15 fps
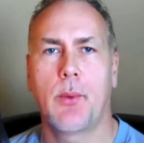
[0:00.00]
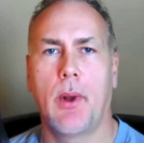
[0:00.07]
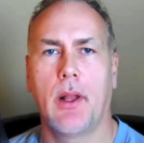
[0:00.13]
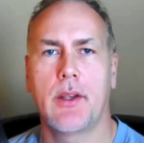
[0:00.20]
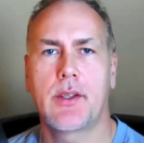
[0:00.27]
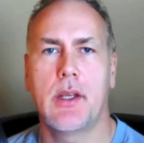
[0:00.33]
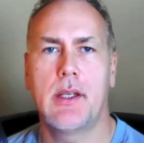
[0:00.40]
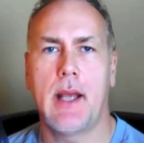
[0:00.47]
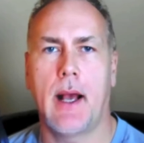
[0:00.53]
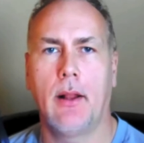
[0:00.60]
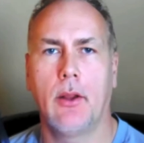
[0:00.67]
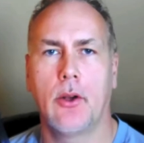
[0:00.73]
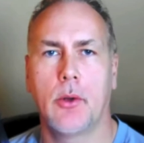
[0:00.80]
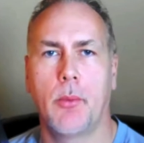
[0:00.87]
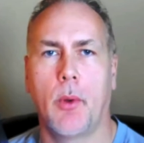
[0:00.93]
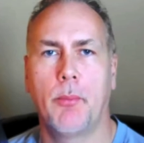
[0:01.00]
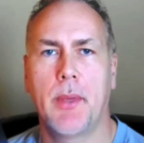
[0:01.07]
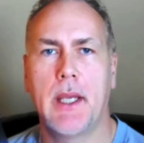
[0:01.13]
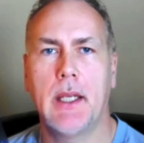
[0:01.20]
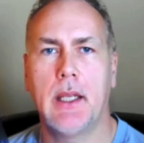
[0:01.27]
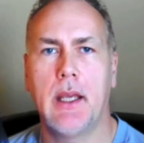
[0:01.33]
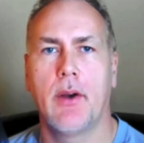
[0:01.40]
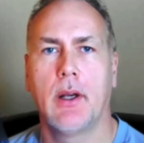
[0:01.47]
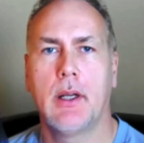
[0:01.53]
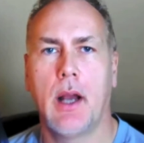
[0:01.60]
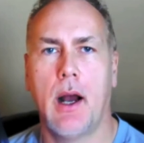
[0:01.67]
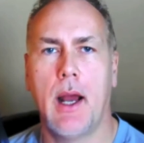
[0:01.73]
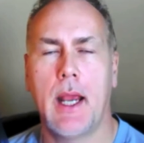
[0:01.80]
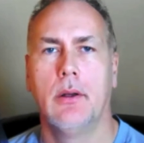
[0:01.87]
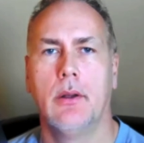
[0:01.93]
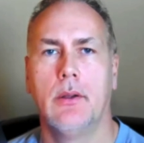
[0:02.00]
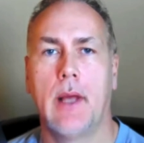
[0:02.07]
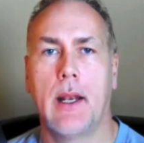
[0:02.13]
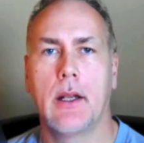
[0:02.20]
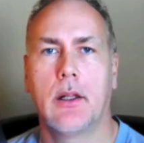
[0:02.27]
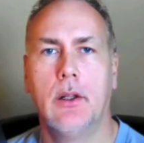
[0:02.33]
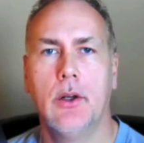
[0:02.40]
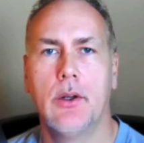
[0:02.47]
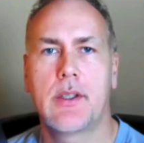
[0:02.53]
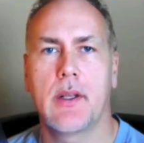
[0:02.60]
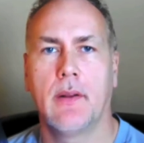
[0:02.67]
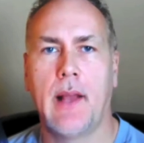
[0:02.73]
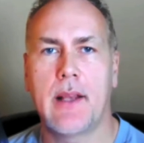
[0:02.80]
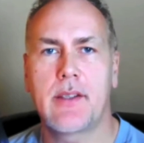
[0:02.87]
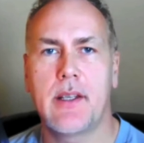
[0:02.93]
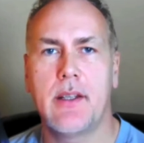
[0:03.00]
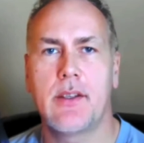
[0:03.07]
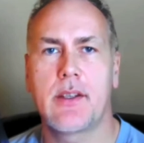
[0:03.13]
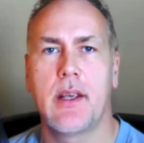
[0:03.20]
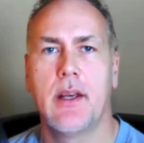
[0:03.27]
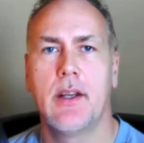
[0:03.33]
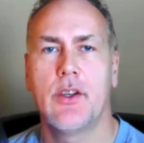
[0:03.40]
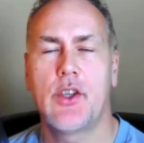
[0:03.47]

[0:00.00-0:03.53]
well as a downloadable PDF guide that includes lessons,